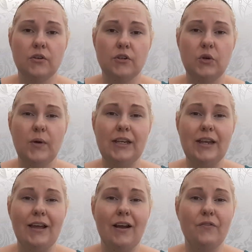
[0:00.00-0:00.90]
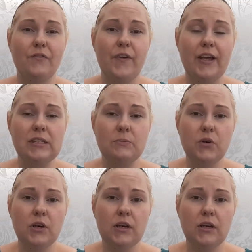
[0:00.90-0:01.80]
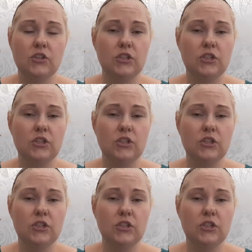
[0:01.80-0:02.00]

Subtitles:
new Ignite on Facebook.